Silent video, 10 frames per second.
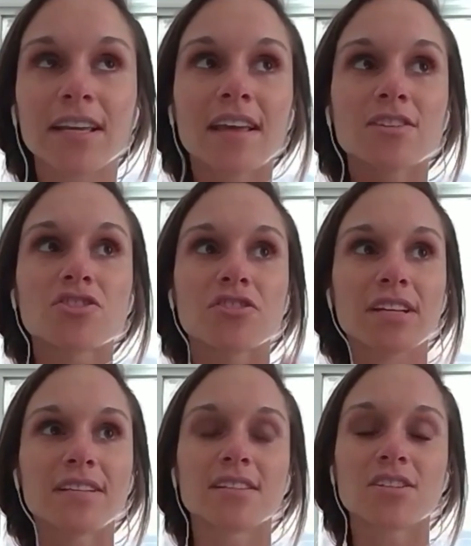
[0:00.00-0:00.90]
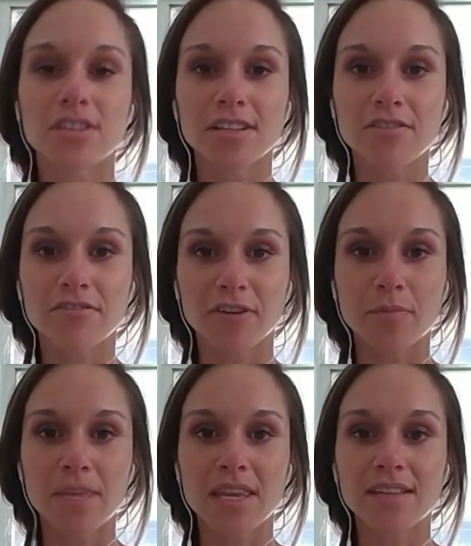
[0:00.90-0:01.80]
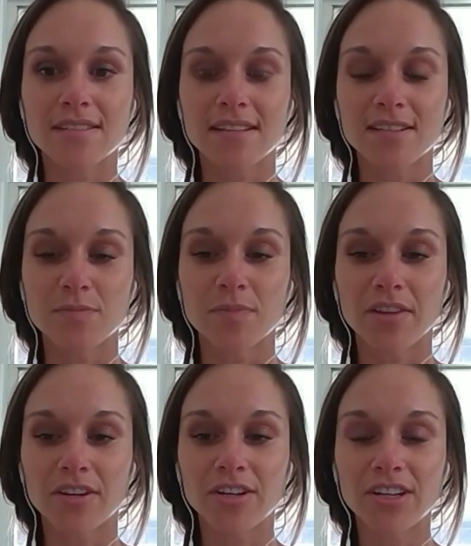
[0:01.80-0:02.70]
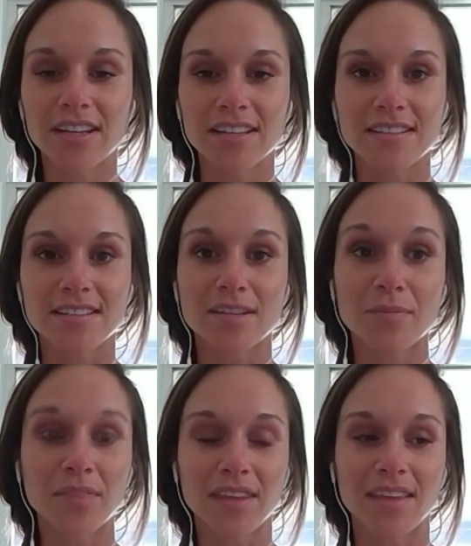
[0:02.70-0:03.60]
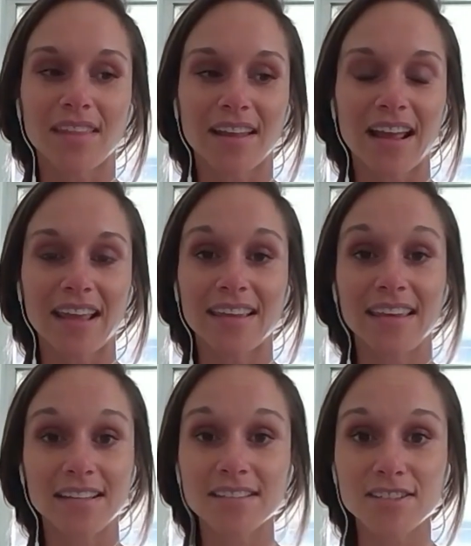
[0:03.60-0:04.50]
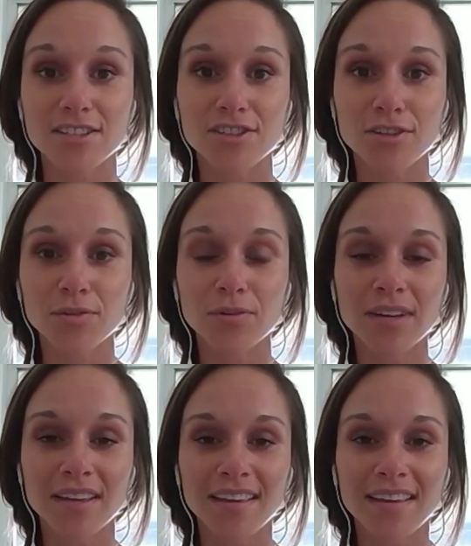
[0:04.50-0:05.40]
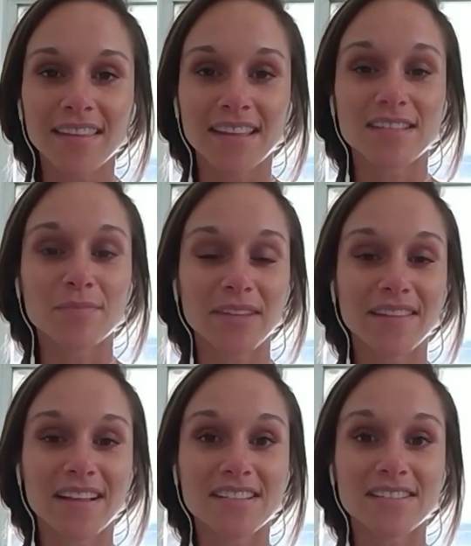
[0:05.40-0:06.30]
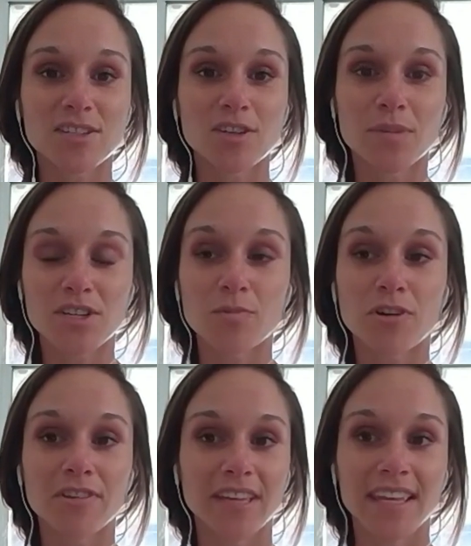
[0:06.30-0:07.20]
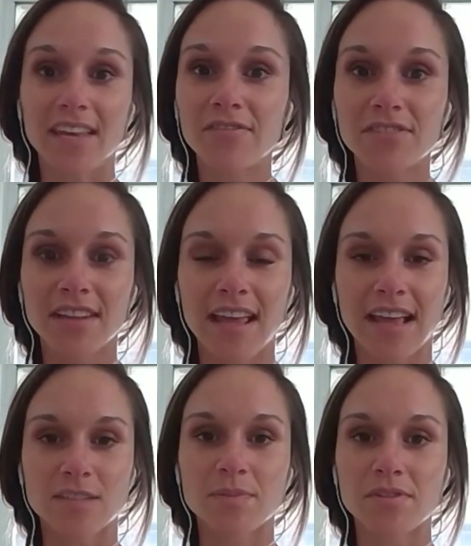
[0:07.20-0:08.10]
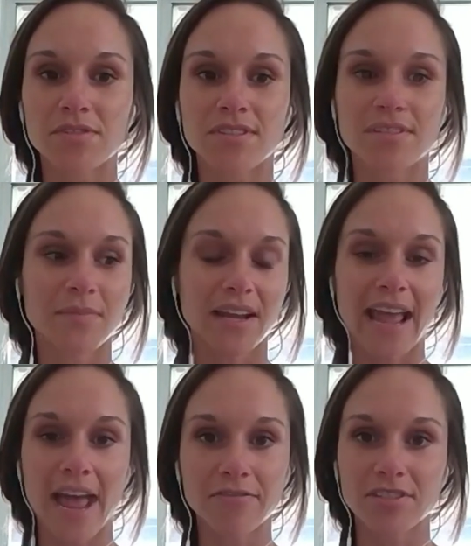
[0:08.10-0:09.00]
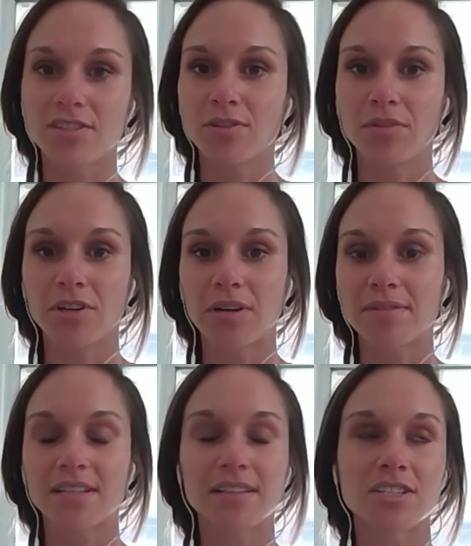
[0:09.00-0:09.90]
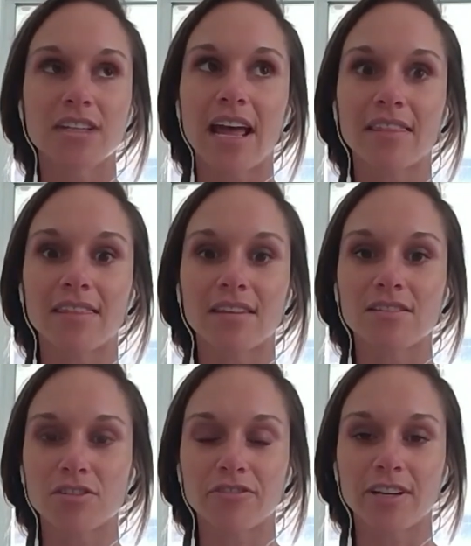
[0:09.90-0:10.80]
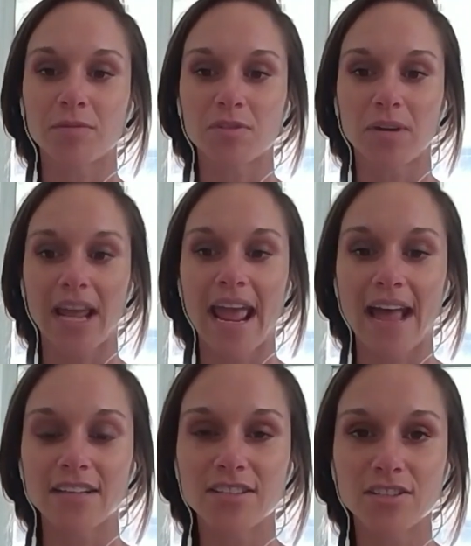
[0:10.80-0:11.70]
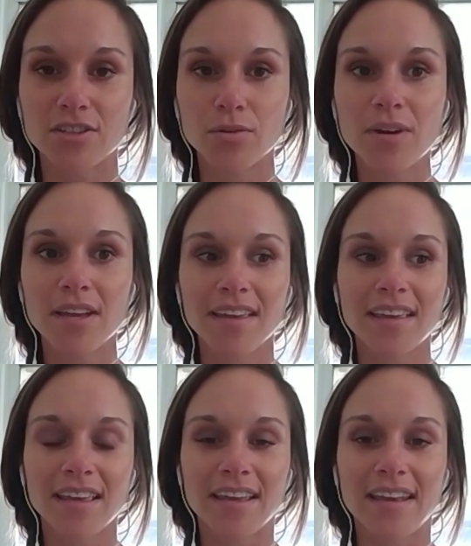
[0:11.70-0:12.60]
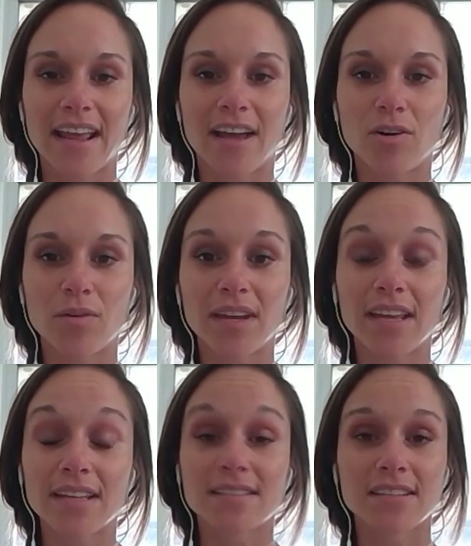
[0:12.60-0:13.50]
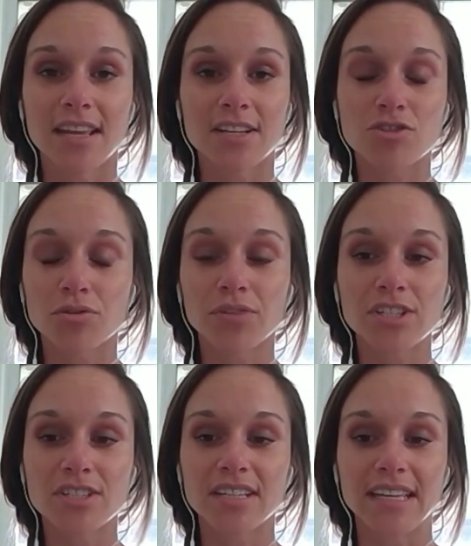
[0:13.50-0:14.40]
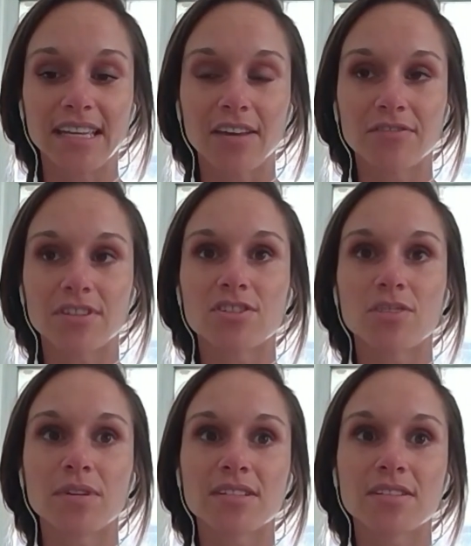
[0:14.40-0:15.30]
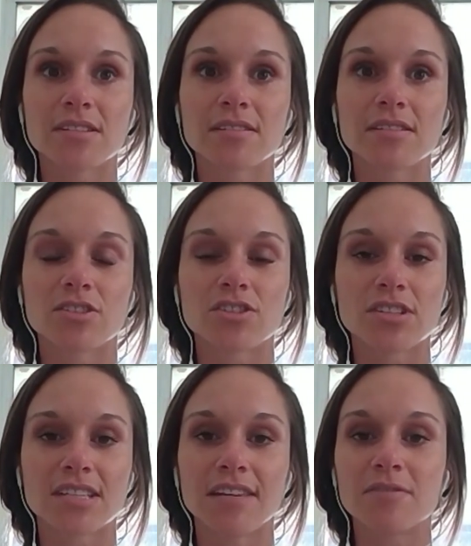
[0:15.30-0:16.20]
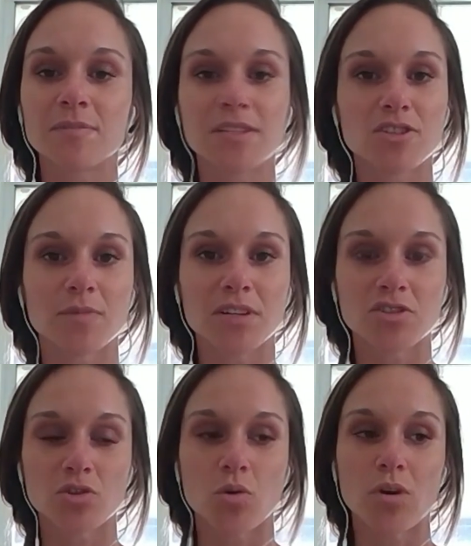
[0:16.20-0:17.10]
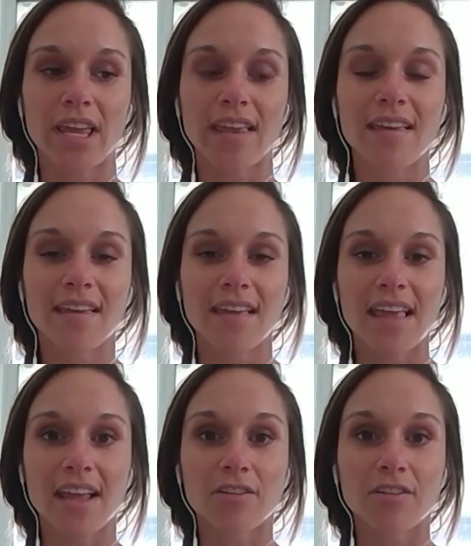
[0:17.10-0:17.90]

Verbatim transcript: has transitioned for me since motherhood into something that I get to do, something that's so much more of a gift as opposed to something I have to do. You know, I was a collegiate athlete and so running was what I had to do and now it's it's truly just a gift and so it's just gives me so much joy and